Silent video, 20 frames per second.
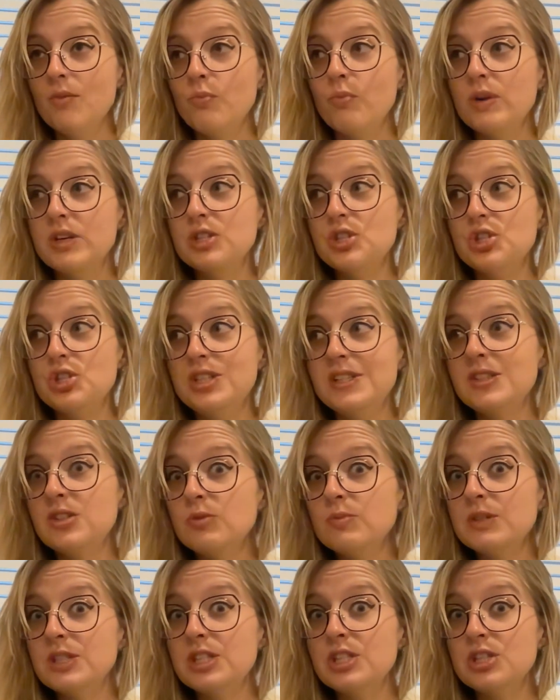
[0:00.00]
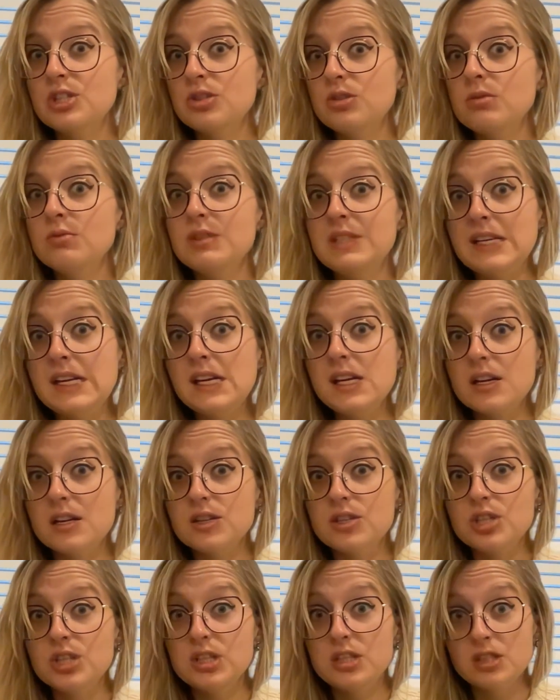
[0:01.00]
But she's almost in a 2T
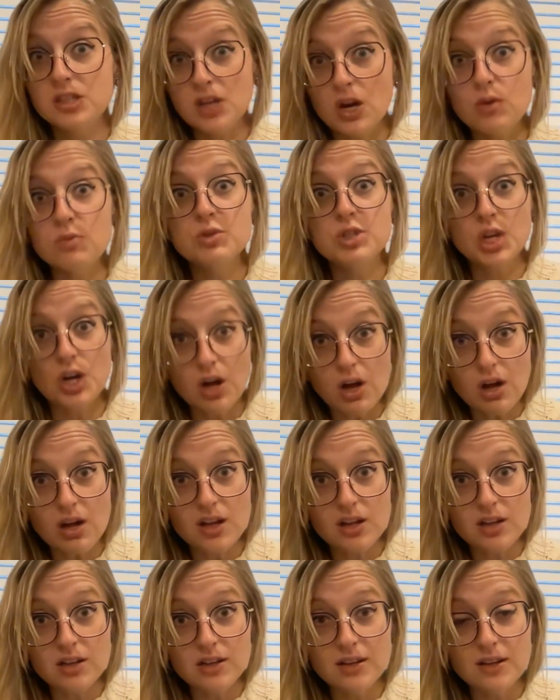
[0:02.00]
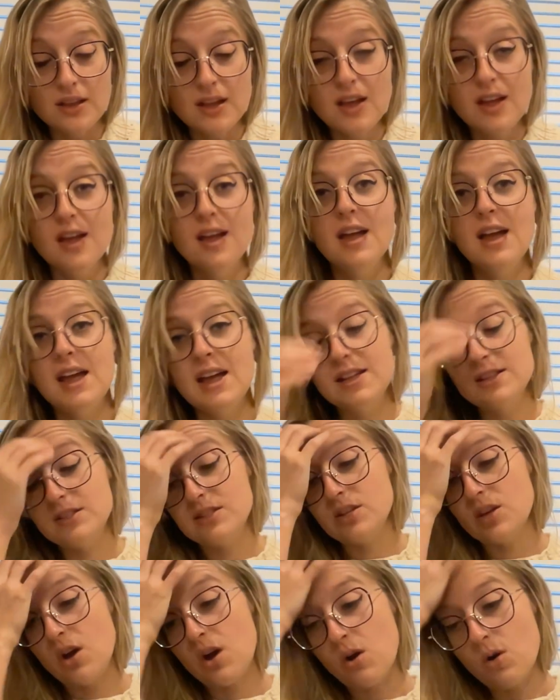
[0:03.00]
because she's so tall. And
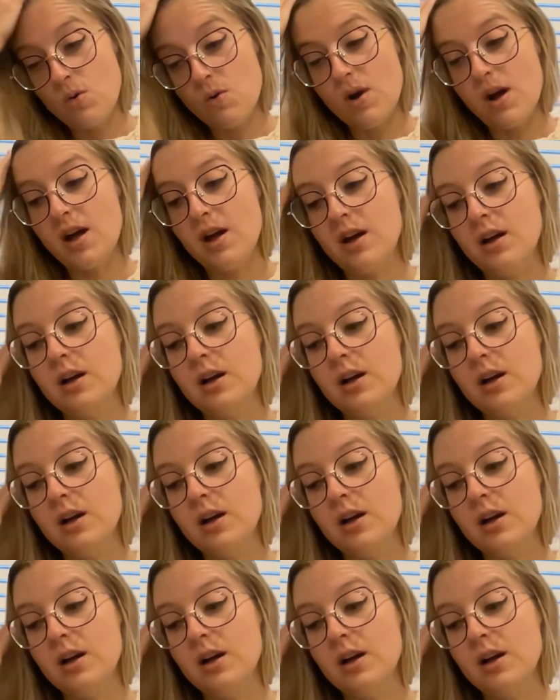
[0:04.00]
so,